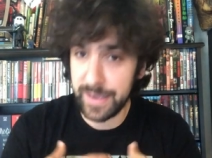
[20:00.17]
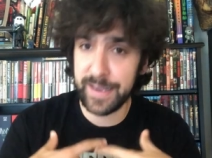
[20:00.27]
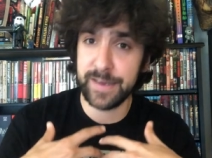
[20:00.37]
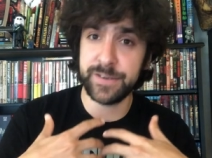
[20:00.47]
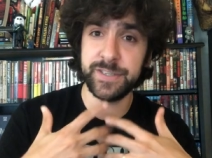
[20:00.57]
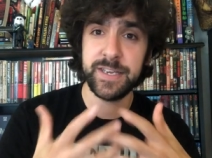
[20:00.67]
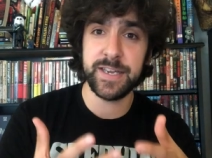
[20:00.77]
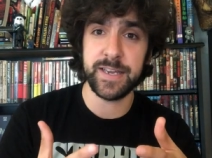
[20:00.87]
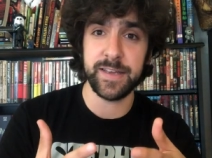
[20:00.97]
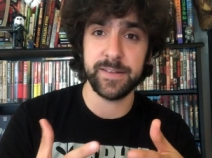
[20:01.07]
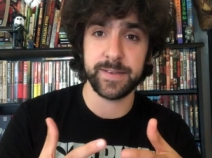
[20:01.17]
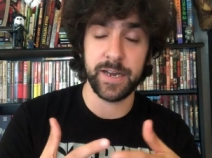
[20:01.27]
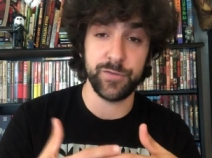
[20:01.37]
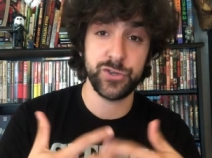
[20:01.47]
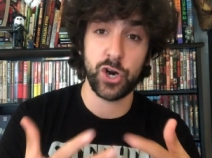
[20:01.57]
and she is
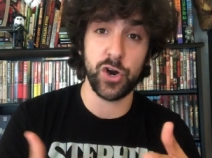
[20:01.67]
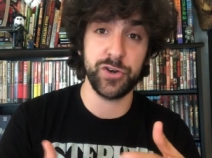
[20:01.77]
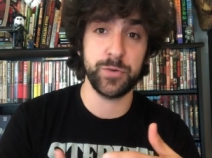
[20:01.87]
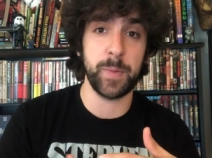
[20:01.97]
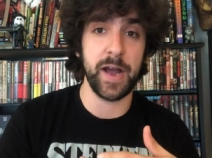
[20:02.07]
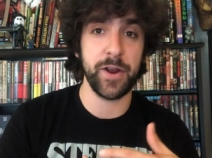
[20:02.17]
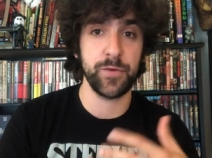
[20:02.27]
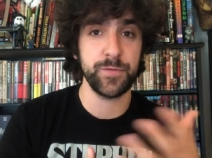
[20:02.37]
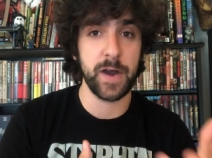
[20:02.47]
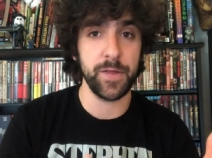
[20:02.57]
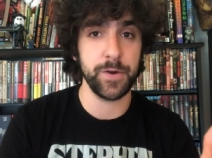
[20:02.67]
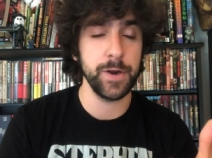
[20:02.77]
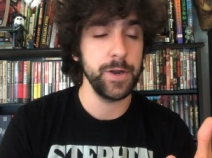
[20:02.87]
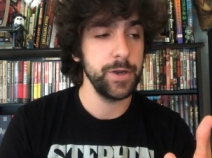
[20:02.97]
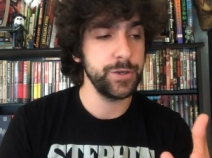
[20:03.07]
kind of charged by her father
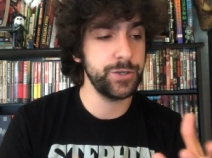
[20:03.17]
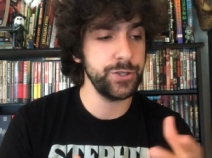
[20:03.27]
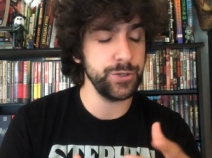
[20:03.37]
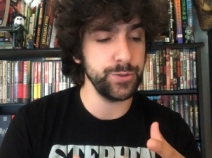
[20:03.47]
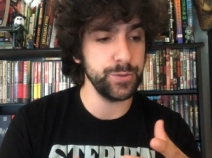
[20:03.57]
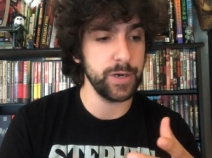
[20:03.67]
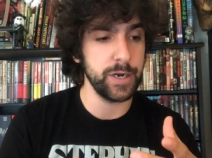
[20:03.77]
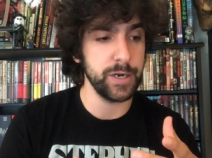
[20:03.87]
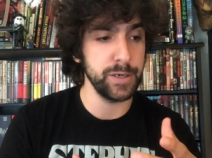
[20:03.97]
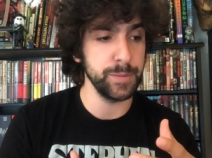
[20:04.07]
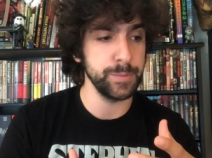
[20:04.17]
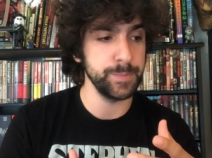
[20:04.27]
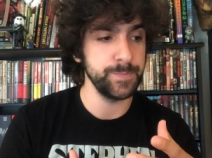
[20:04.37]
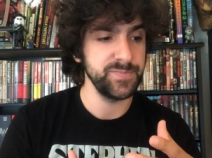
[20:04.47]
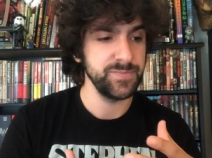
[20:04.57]
to um,